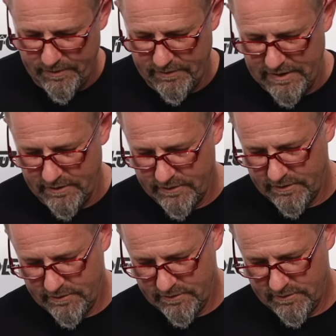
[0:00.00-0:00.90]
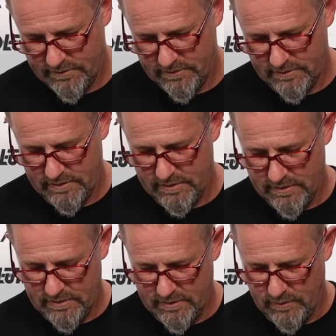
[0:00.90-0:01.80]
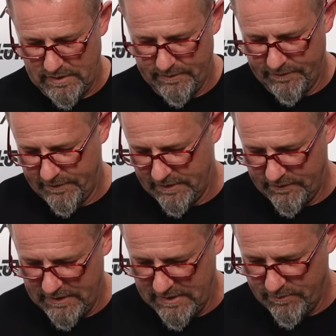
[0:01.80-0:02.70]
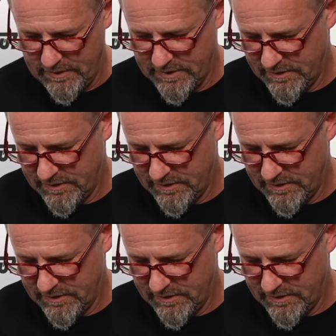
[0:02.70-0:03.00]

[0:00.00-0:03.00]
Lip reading: around, wipe the front of the airbrush.